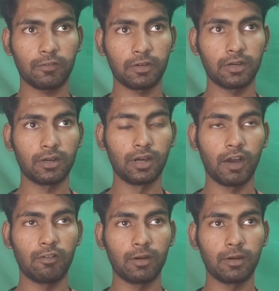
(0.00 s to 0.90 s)
of
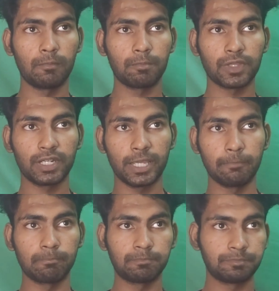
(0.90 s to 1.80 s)
our
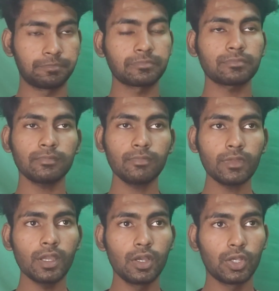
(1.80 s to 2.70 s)
team.
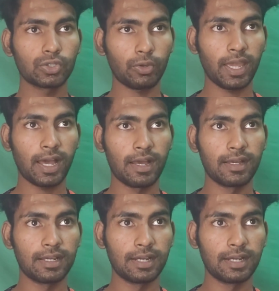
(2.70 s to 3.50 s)
So yeah,